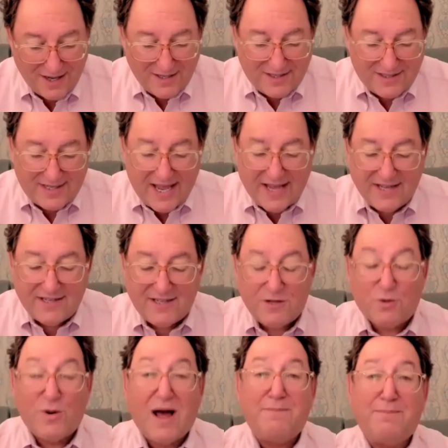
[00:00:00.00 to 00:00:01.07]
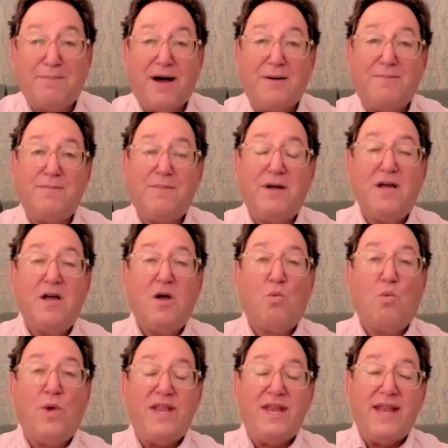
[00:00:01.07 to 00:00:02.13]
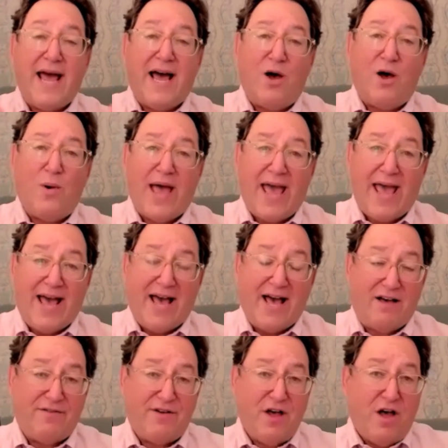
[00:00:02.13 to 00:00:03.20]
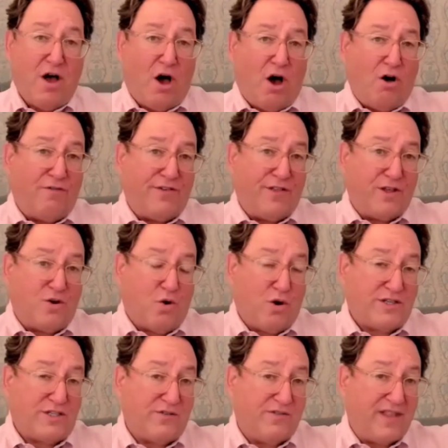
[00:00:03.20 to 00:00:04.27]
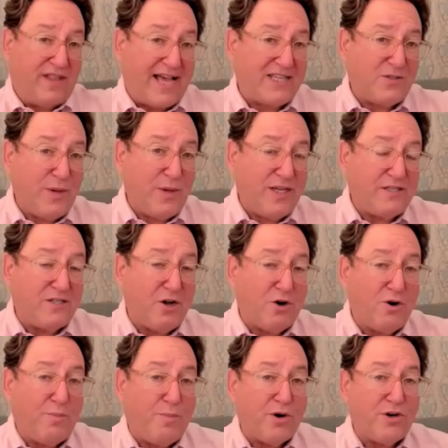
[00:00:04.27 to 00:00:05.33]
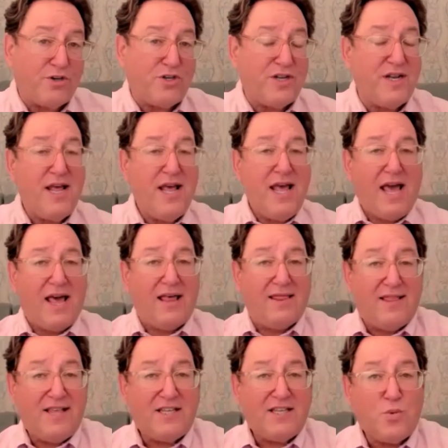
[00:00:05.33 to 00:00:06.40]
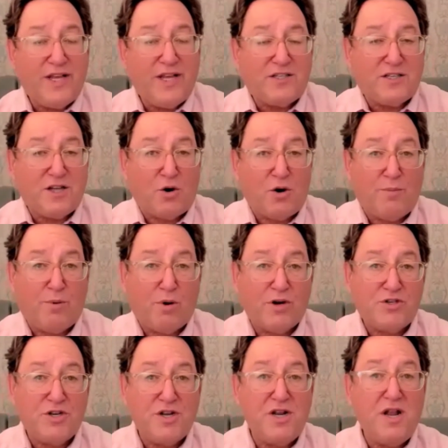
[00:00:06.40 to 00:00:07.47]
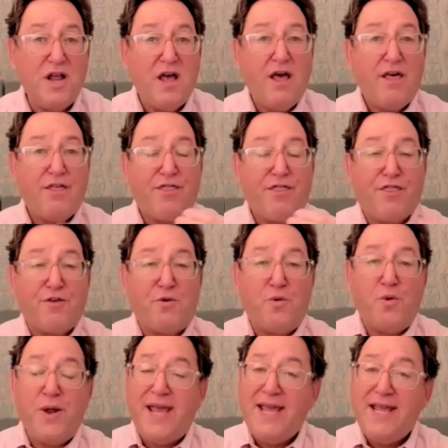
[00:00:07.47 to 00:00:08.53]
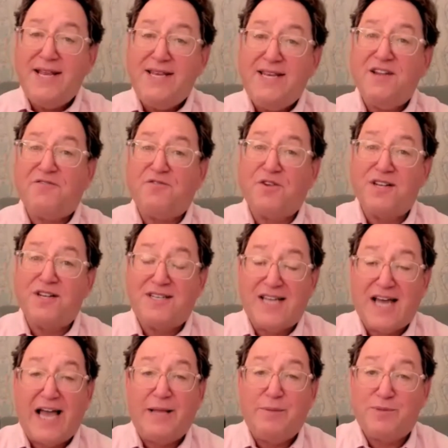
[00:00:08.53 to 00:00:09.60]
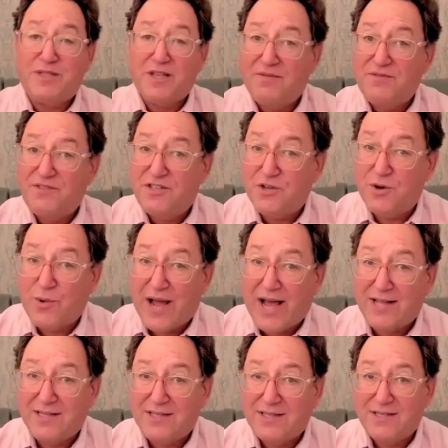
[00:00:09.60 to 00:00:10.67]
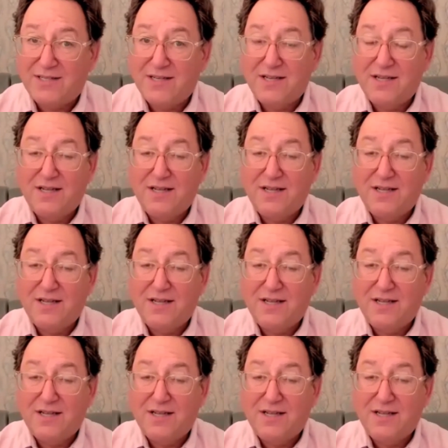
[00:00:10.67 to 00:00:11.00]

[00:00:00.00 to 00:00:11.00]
Says the Rambam, we now have, over the course of last week's Torah portion and this week's Torah portion, three different types of tzaras.